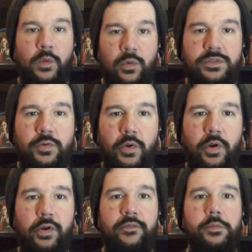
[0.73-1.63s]
What's going
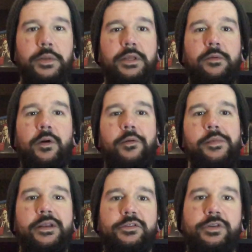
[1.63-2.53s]
on, everybody? Welcome
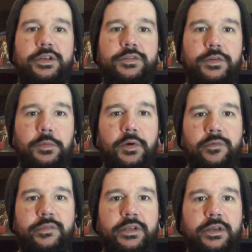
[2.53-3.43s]
back to Trash Film
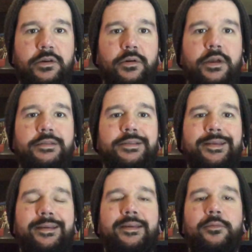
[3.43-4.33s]
Home Video, and
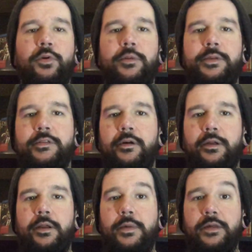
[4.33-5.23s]
today we're going to be
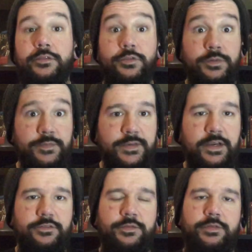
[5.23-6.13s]
talking about the Scream
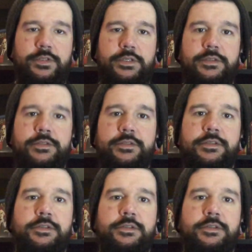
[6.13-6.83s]
Factory release